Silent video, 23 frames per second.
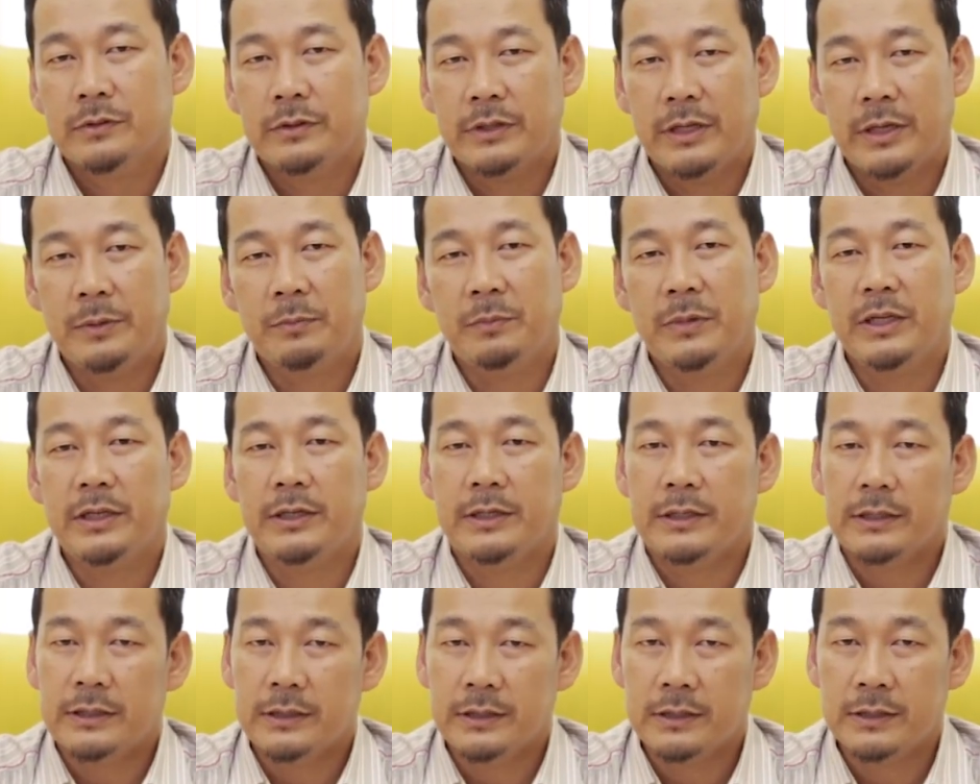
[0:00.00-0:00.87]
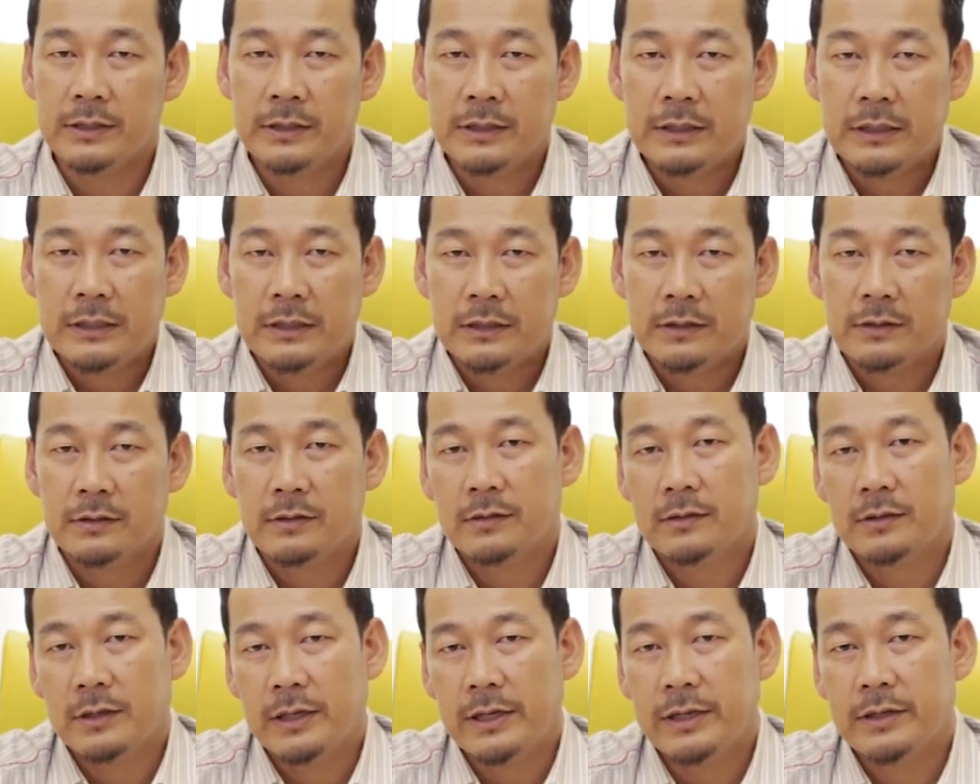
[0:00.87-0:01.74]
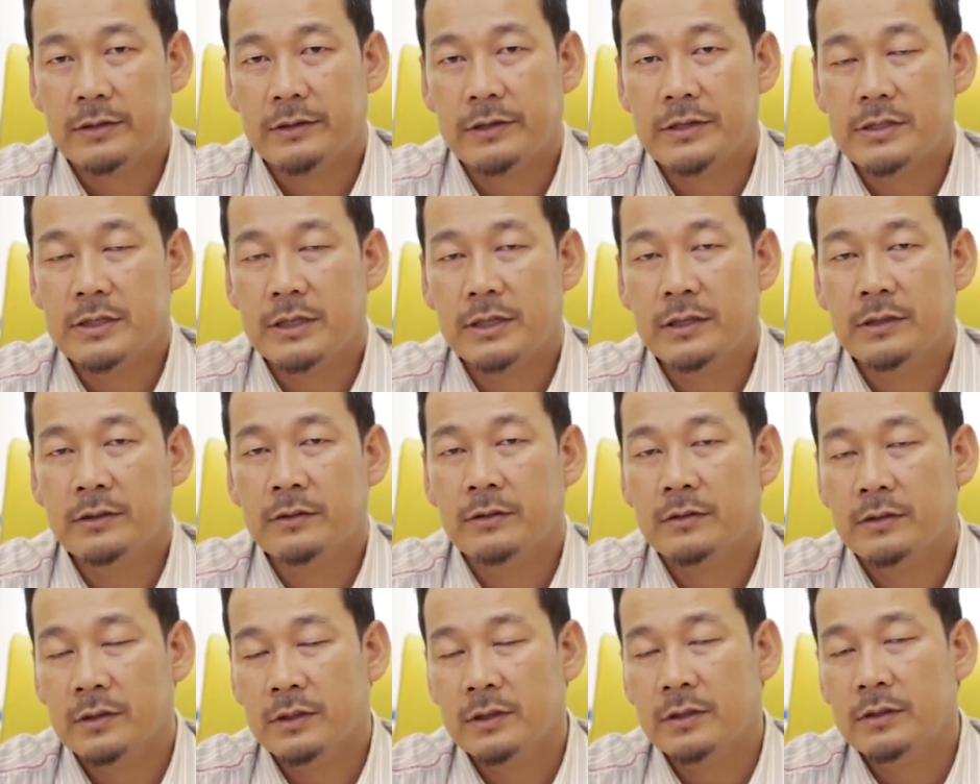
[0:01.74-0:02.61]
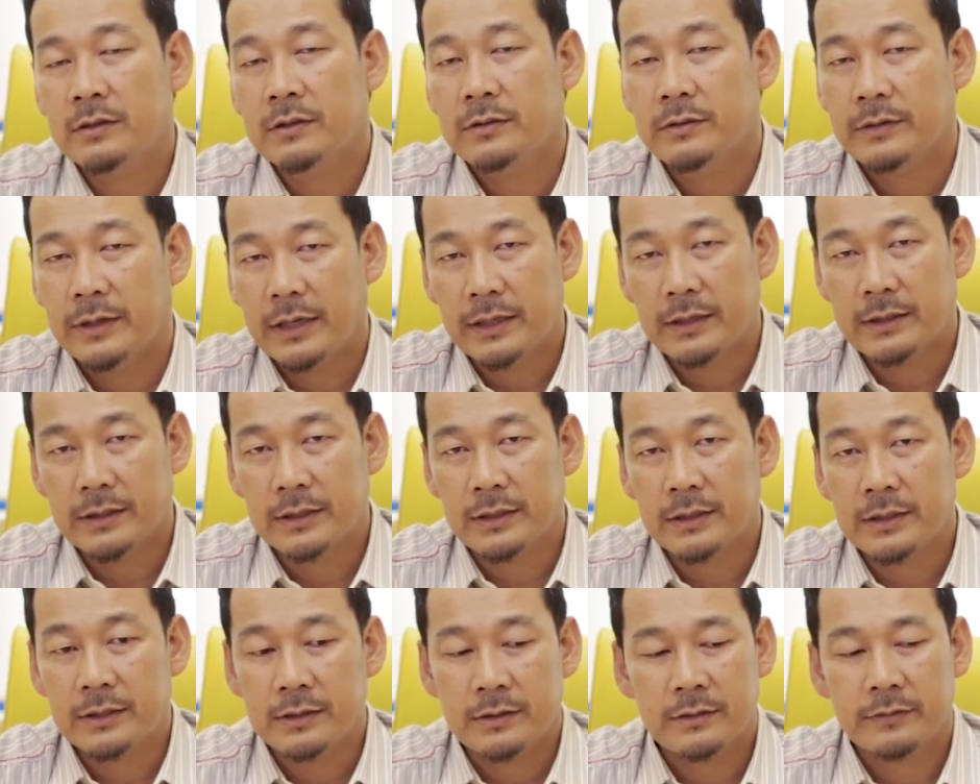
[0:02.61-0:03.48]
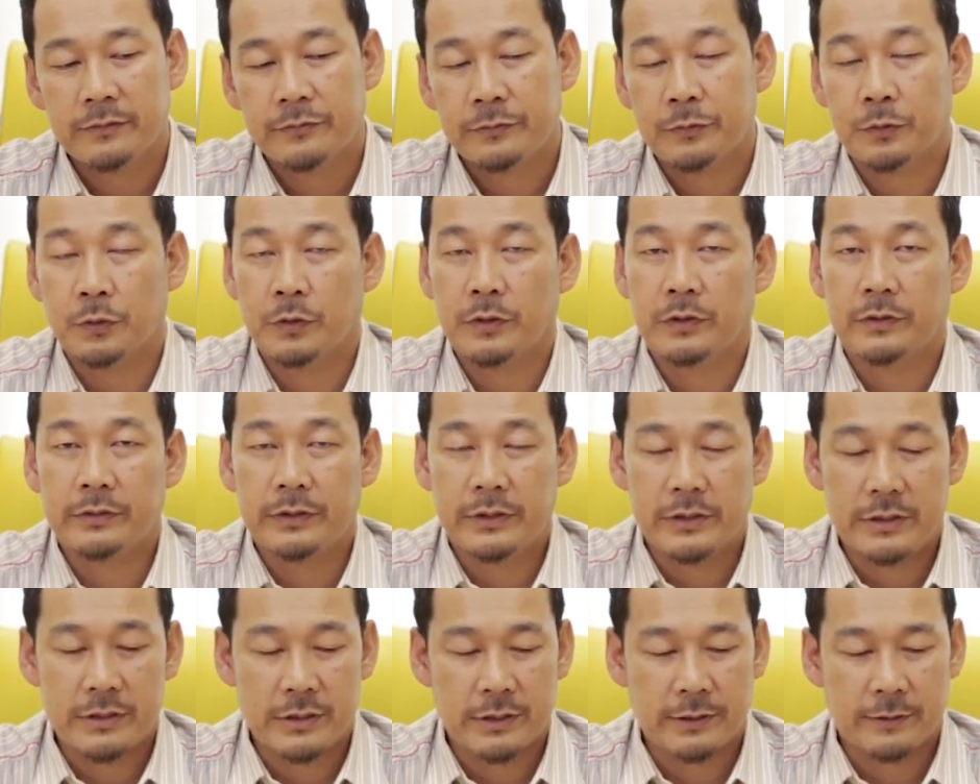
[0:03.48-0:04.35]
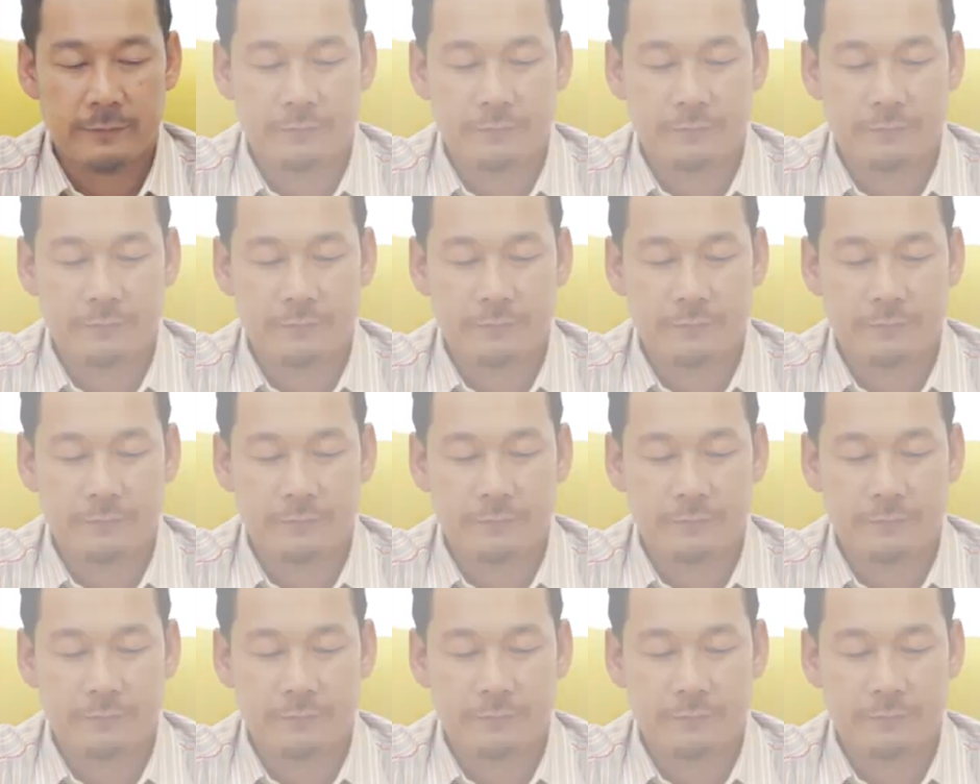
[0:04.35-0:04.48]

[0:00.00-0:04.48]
namely the leg region or at the foot region.